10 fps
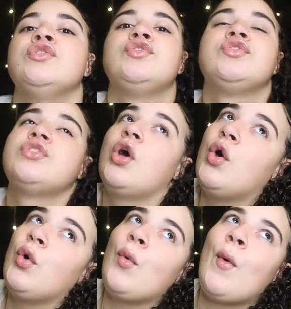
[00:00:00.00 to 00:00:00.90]

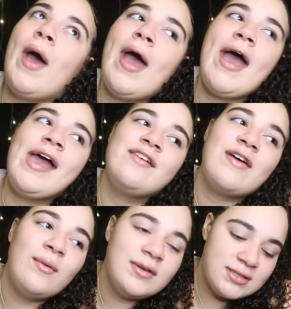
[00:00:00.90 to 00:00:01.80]
So if
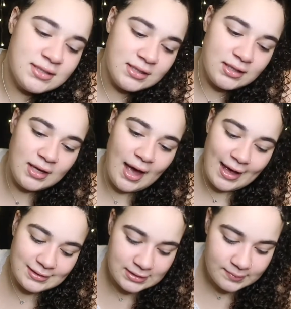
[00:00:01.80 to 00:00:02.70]
I was to
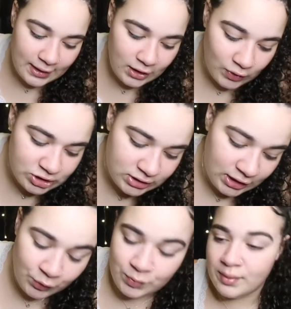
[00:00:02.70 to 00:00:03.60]
ask them any question,
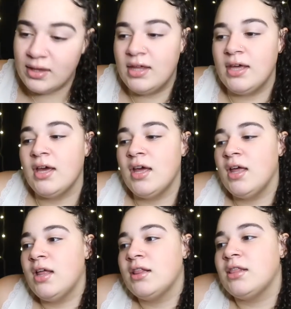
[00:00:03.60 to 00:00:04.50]
it would be
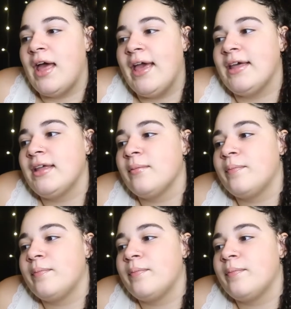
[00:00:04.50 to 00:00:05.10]
like,